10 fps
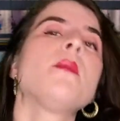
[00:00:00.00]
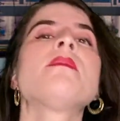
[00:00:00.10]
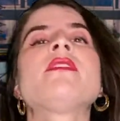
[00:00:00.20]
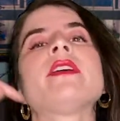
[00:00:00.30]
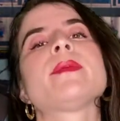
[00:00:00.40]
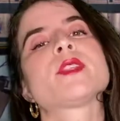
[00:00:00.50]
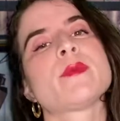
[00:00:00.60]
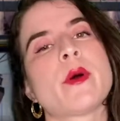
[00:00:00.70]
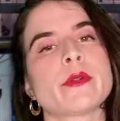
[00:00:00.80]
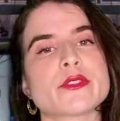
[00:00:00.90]
move up to
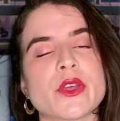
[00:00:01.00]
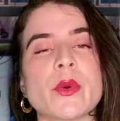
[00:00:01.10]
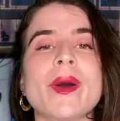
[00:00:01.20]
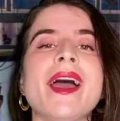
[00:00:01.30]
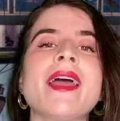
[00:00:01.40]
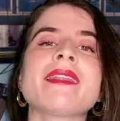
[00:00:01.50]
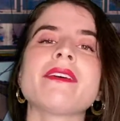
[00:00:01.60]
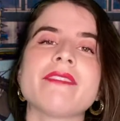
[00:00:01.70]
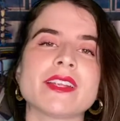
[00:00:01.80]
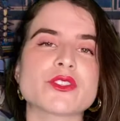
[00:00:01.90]
Moto 2, and
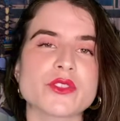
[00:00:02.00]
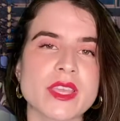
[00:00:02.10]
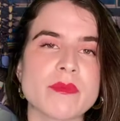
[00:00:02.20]
eventually